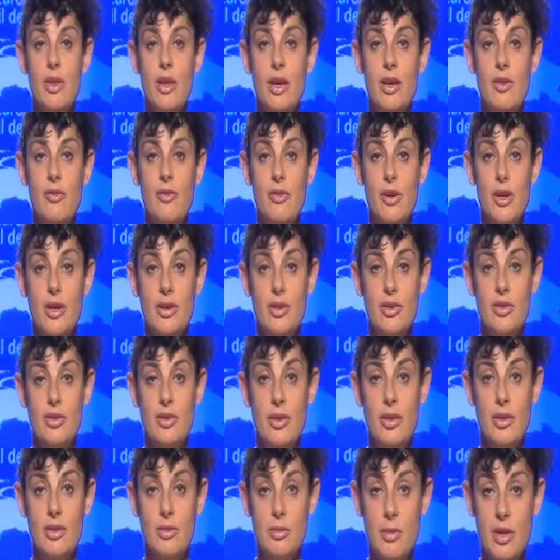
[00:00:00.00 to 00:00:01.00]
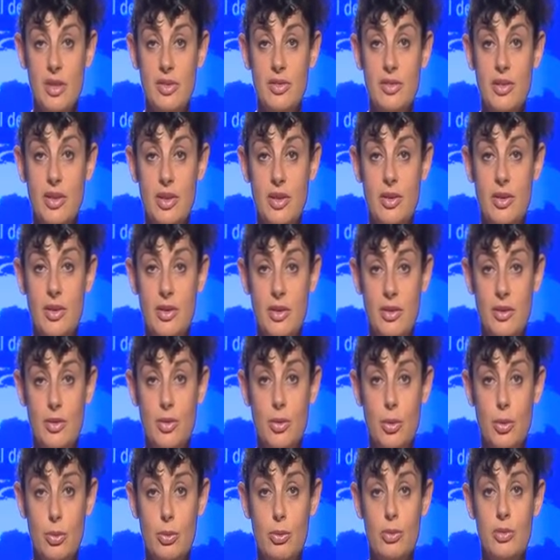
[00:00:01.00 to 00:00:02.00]
the findings of the domestic
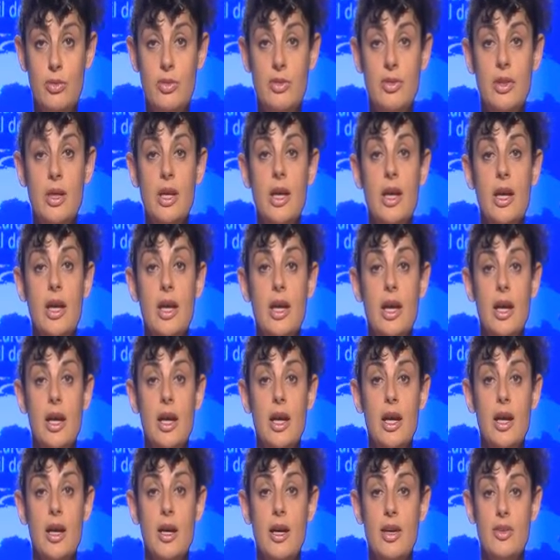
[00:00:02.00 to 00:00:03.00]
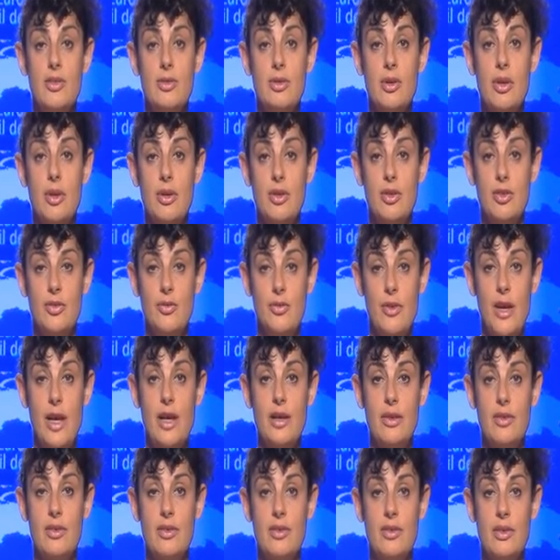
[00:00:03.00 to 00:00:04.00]
courts as regards
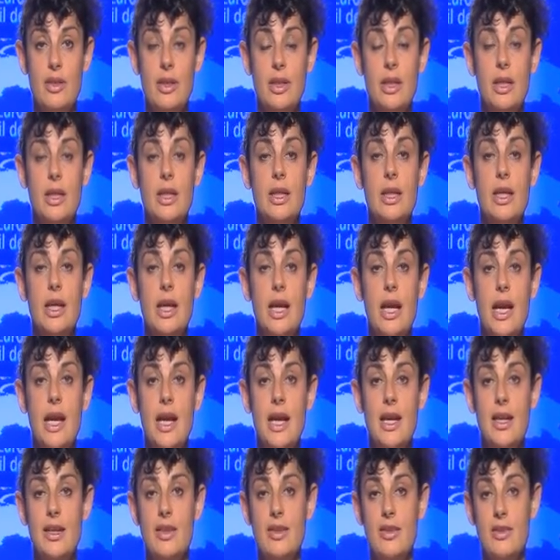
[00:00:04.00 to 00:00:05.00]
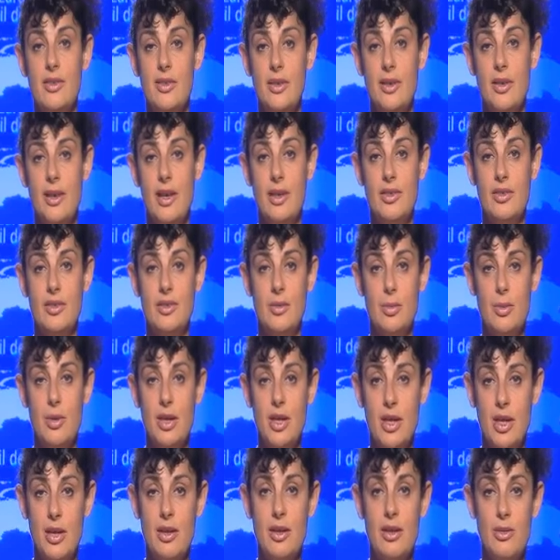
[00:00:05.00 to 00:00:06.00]
facts, and that is
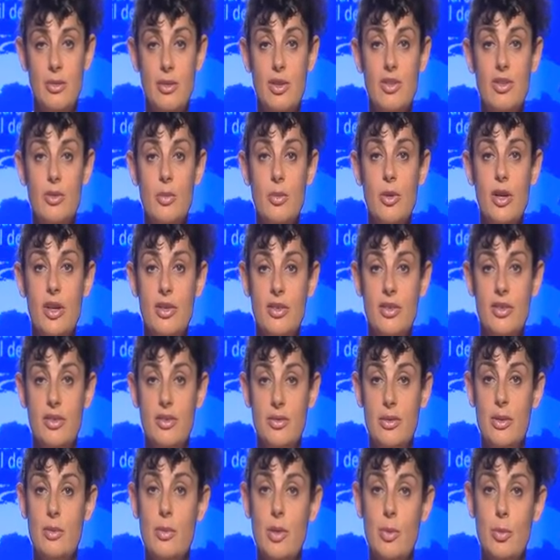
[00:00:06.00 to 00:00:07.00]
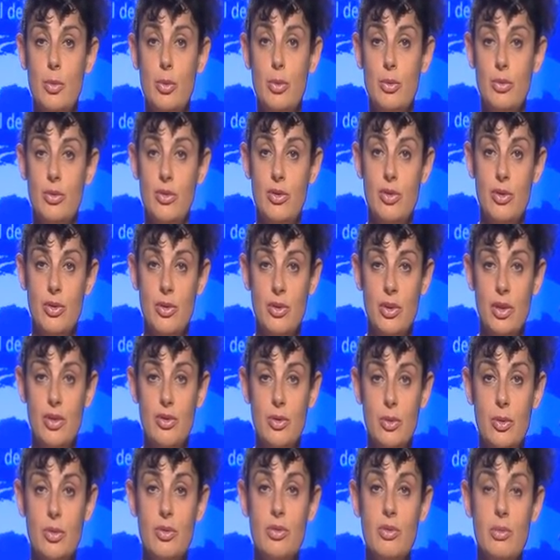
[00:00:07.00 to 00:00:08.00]
why another reason why it's extremely important to
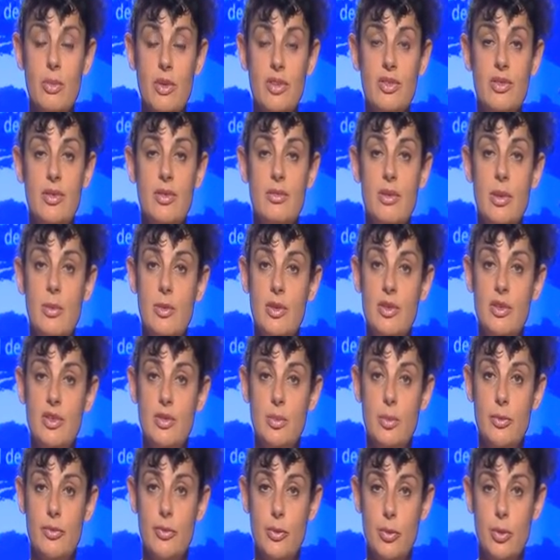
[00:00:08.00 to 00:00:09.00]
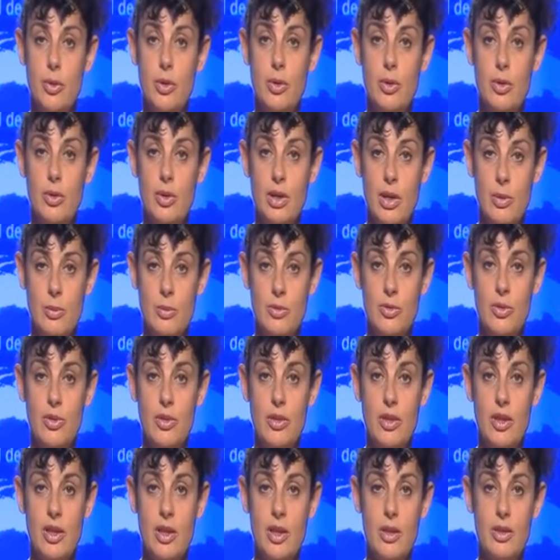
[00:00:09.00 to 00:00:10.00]
exhaust domestic remedies before you come to
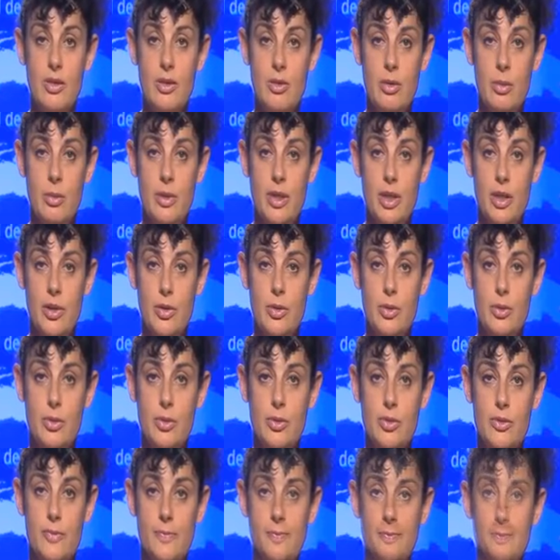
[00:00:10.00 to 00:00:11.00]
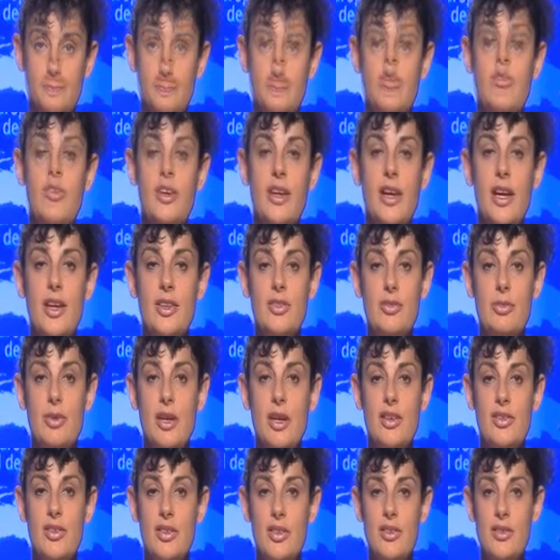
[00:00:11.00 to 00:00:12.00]
the European Court. If a case
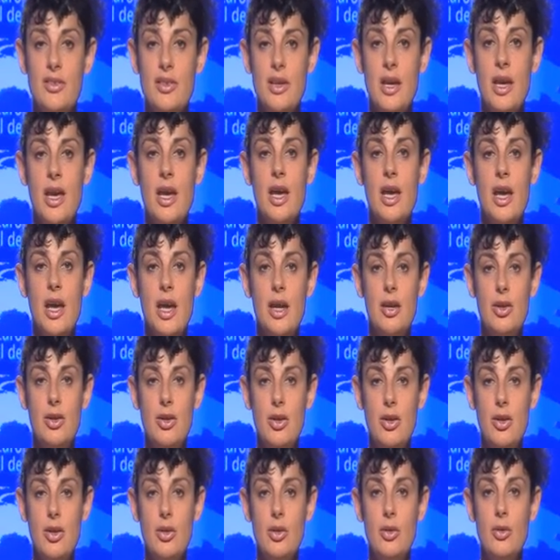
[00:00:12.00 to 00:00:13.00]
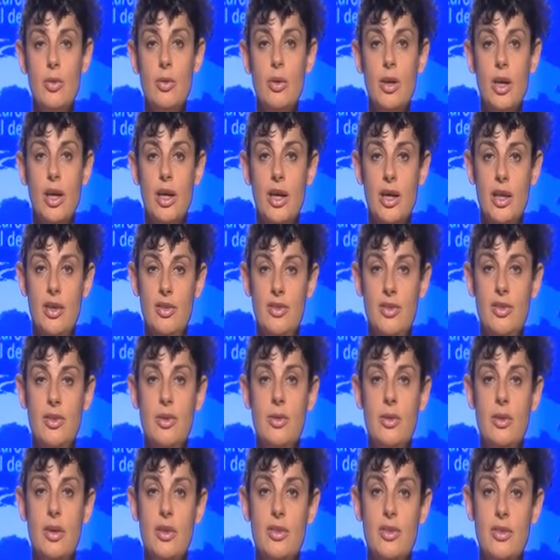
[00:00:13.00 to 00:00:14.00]
raises a new
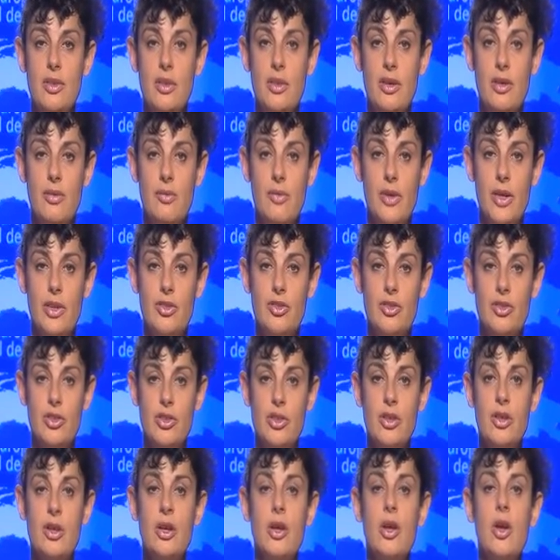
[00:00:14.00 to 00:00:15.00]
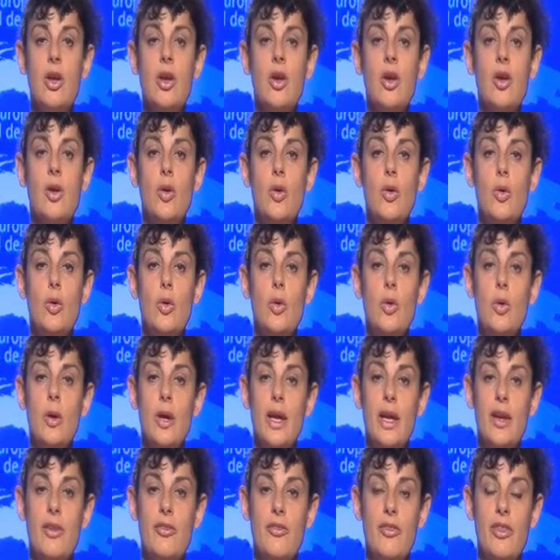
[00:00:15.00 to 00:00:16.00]
issue under the Convention, or
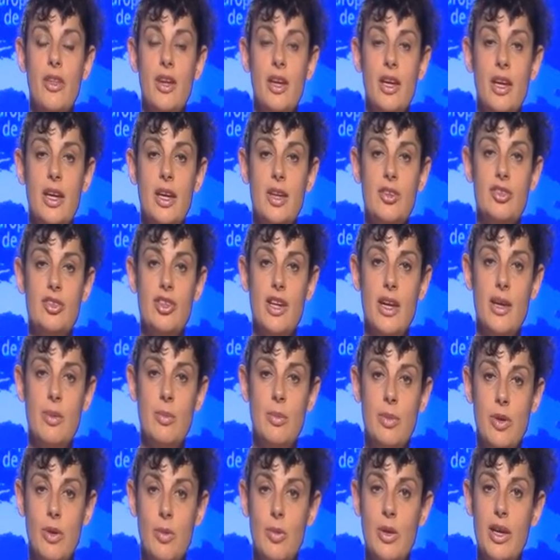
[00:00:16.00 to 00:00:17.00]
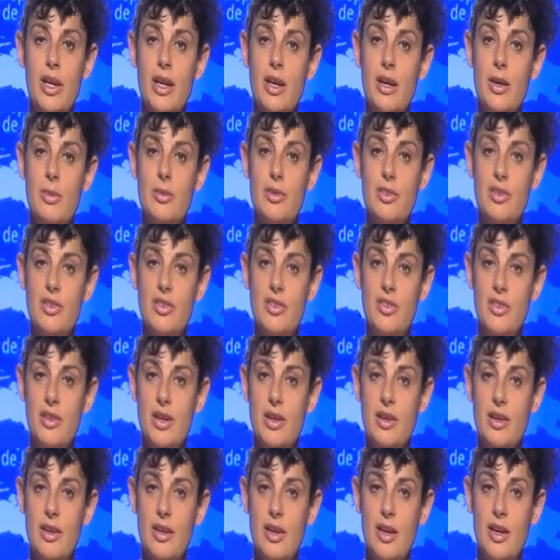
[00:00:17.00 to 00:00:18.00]
if the Chamber, when it comes to
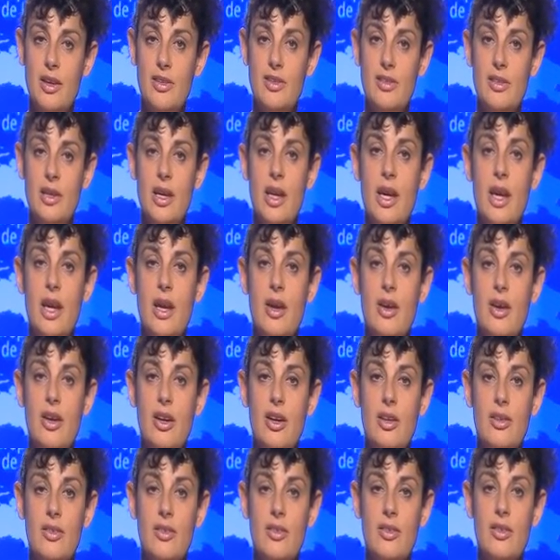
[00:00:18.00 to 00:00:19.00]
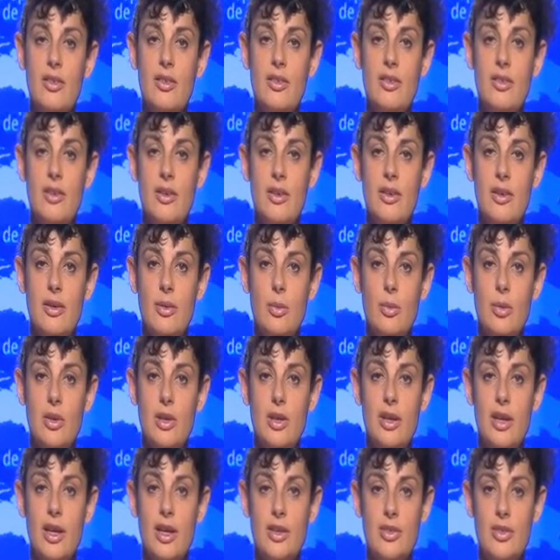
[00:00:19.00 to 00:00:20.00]
decide the case, considers that it would
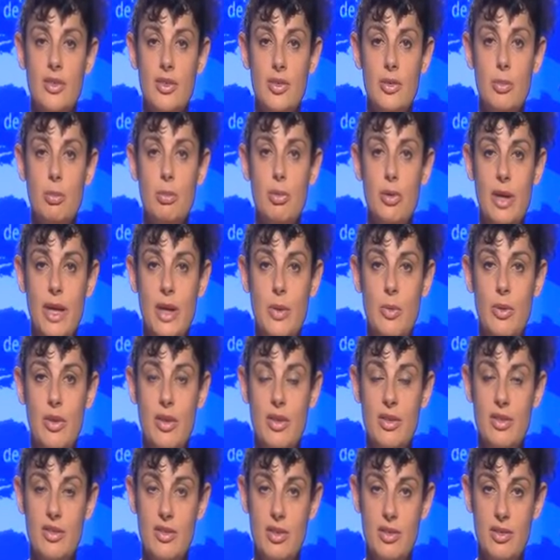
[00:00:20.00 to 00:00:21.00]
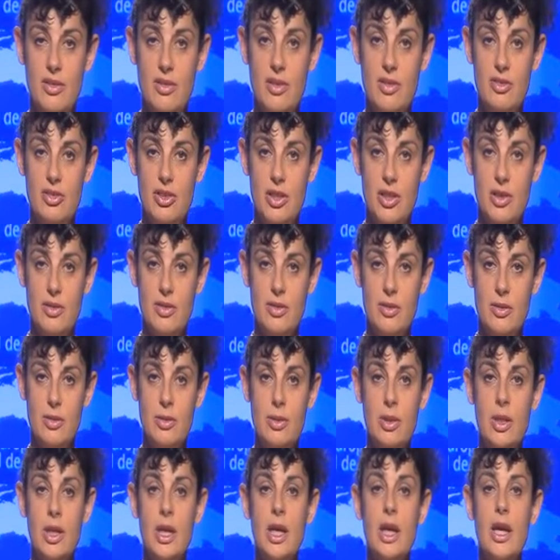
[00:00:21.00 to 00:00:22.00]
like to break with existing case law,
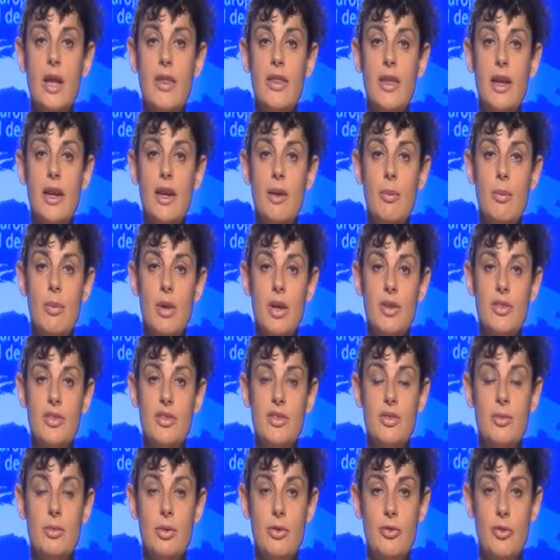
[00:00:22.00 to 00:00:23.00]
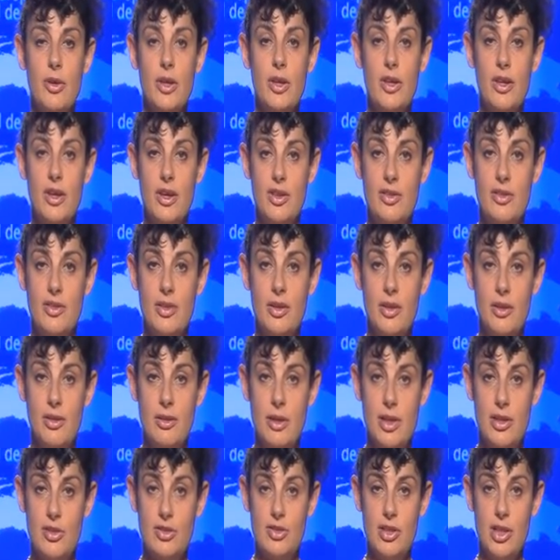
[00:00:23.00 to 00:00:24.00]
then it must refer the case to the
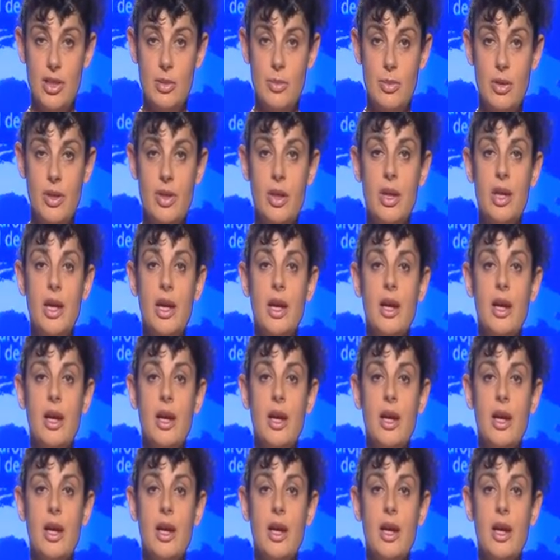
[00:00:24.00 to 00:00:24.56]
Grand Chamber.